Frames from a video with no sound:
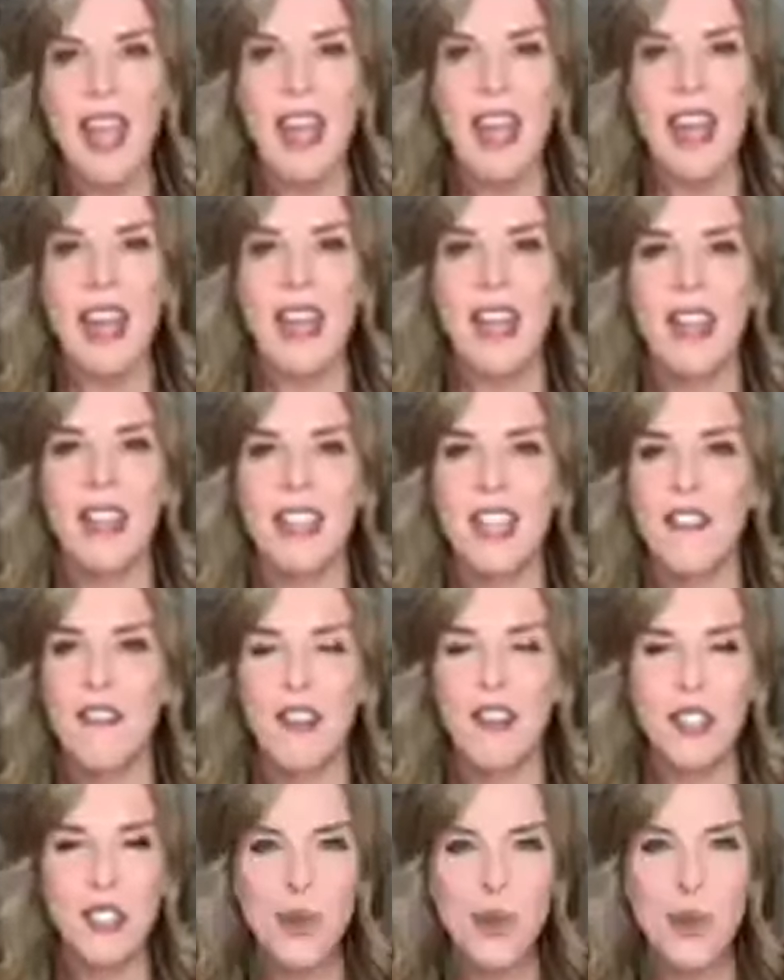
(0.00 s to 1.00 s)
And if
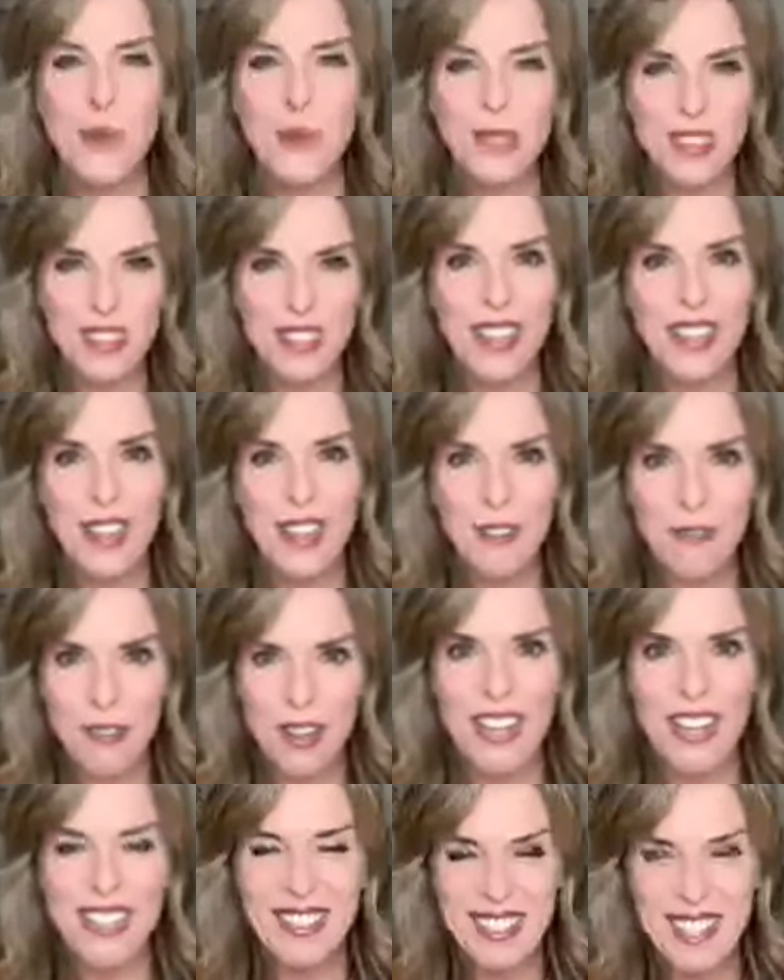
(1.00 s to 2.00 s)
I don't sit and
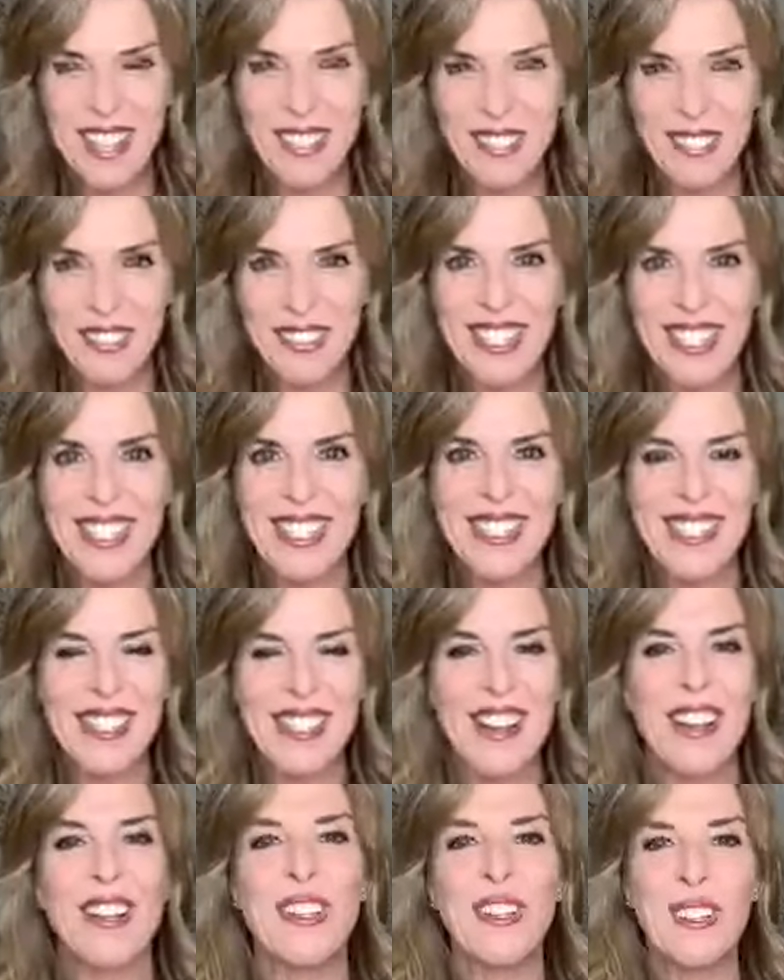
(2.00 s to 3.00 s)
write it down, then it's
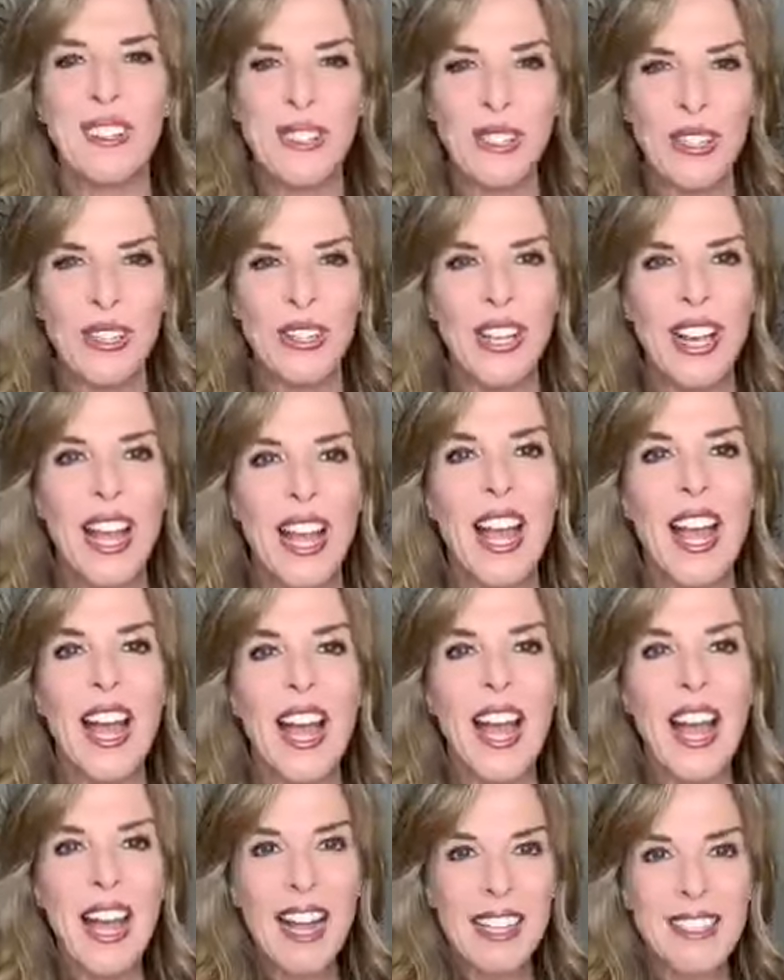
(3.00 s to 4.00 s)
not gonna look
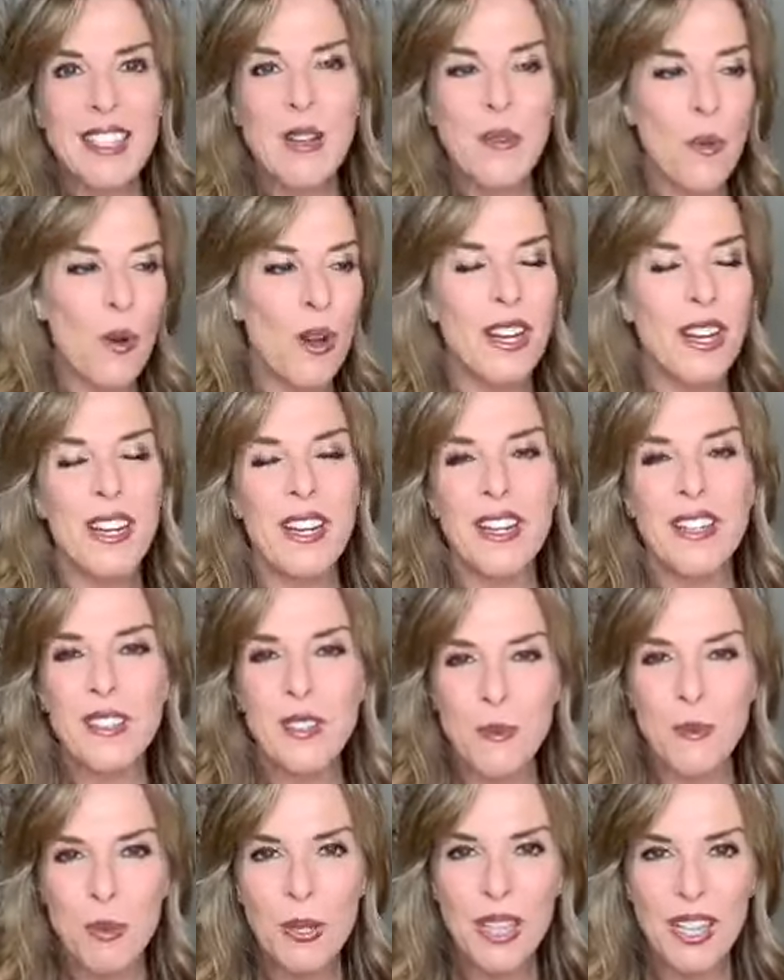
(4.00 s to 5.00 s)
as I want it
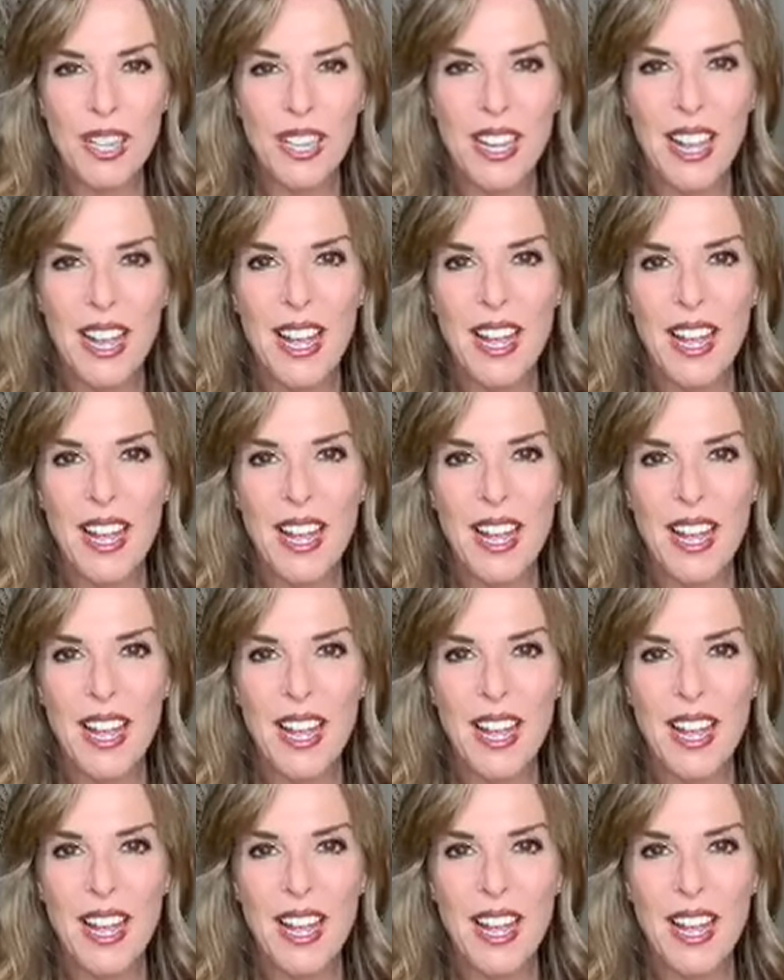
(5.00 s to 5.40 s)
to be.